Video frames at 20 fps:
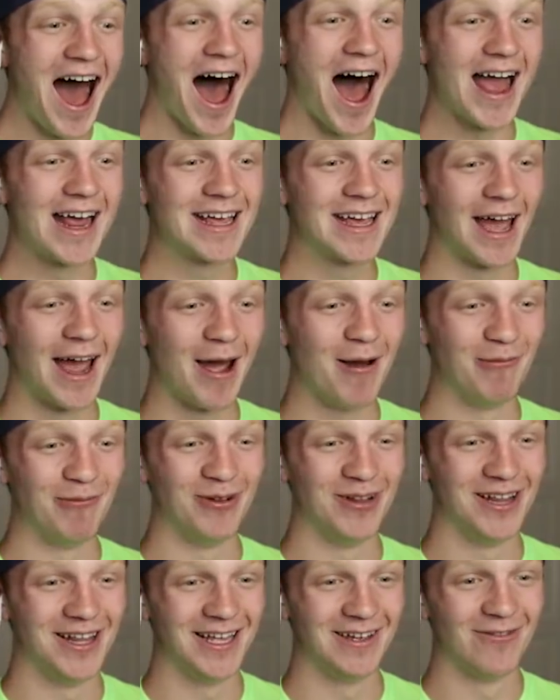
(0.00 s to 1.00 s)
I can't
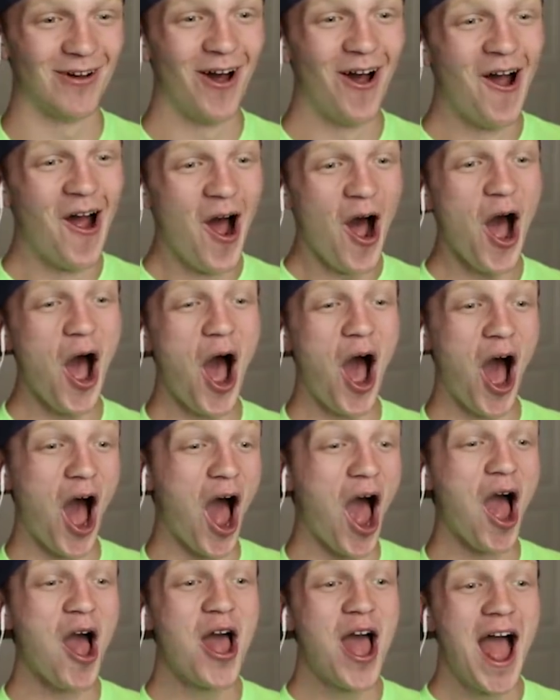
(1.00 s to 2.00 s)
believe.
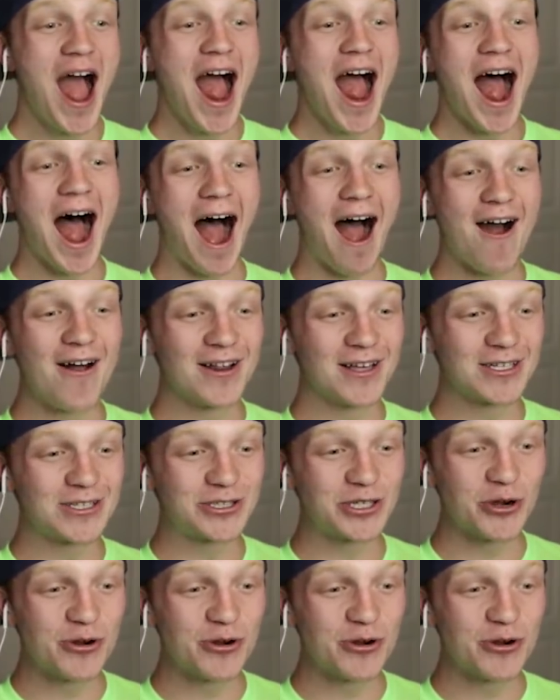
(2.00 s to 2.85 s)
How did